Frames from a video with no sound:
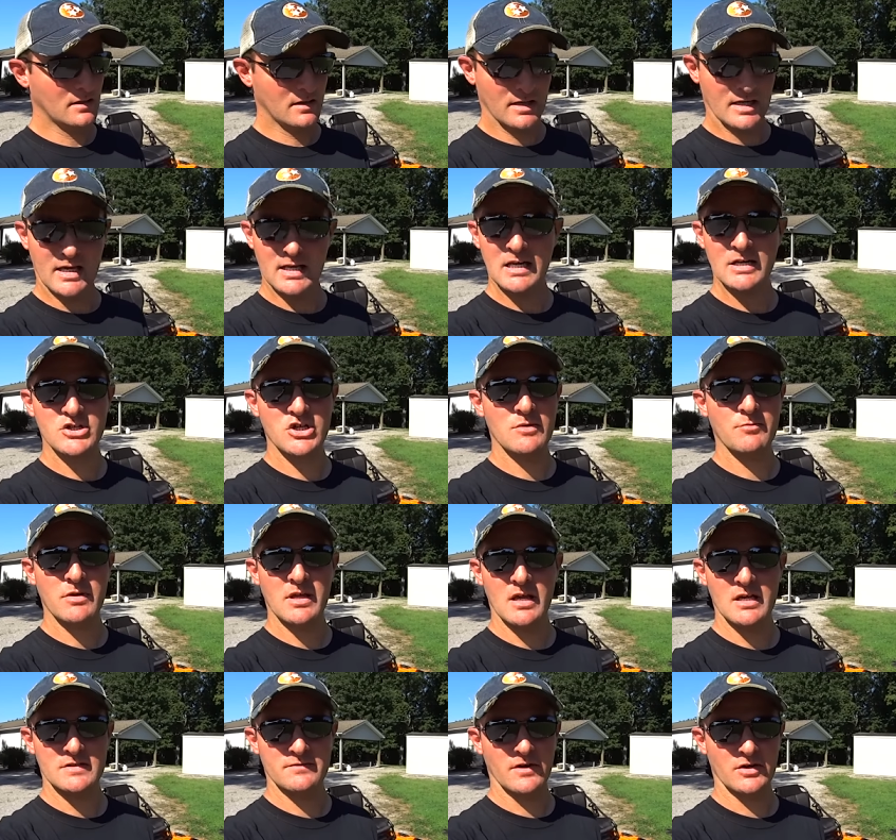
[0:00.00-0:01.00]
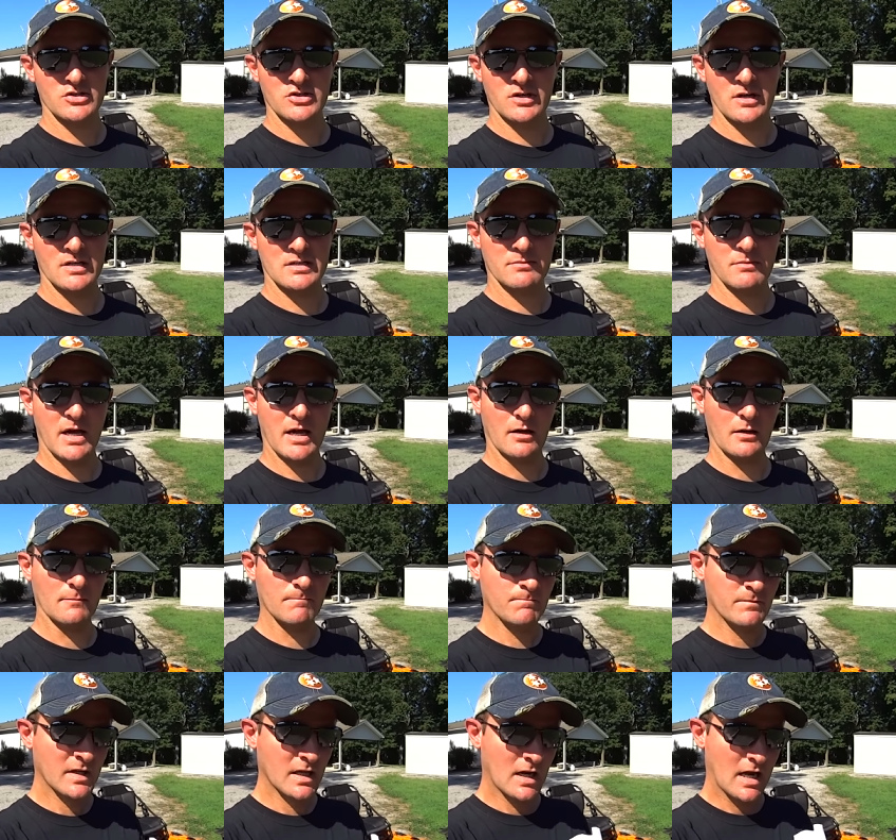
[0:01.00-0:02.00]
any GPS function, doesn't matter,
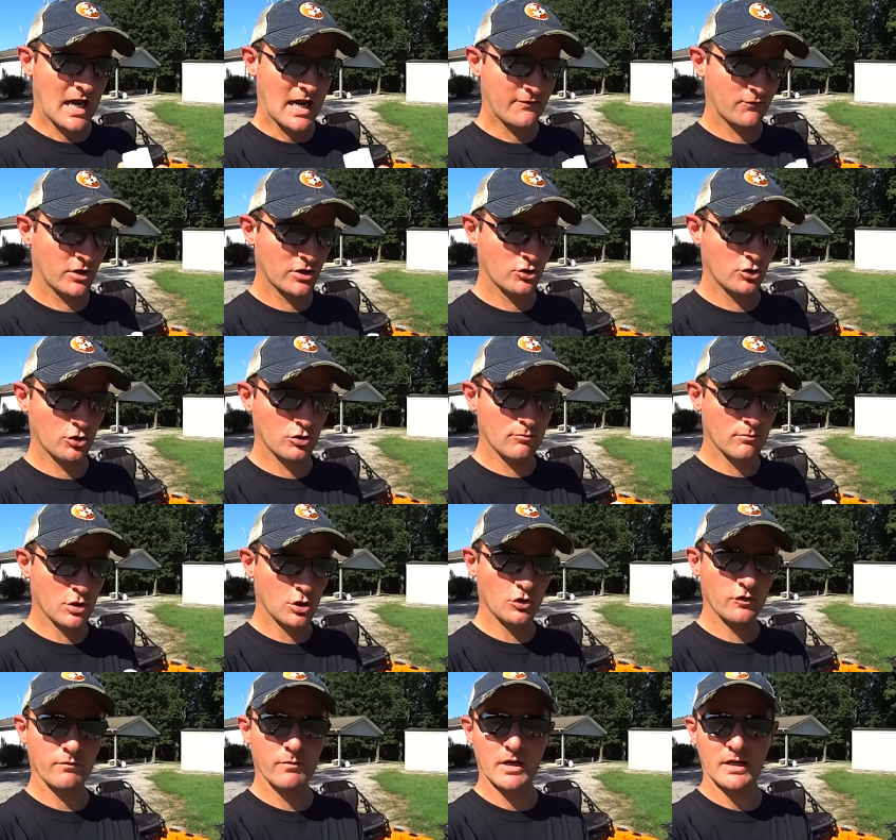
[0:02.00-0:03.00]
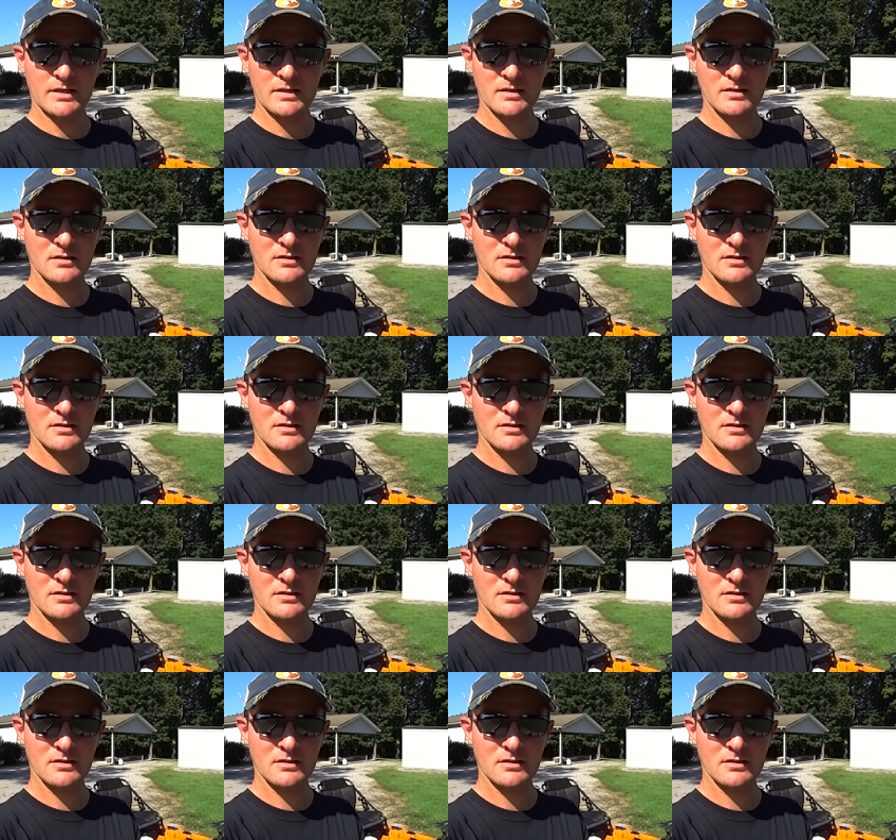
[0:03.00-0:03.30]
every little movement